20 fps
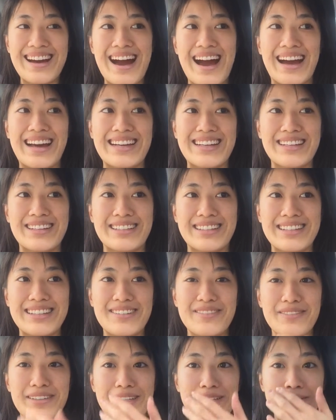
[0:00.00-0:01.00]
I did
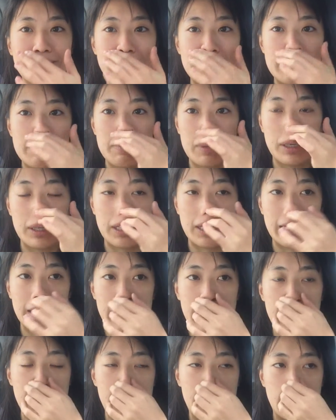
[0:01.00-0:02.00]
a video this
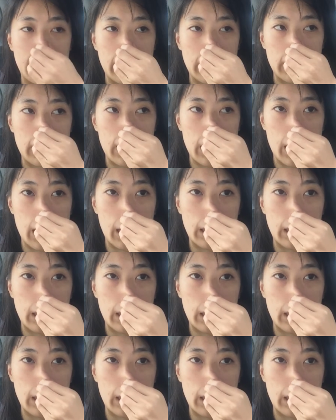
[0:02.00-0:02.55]
morning and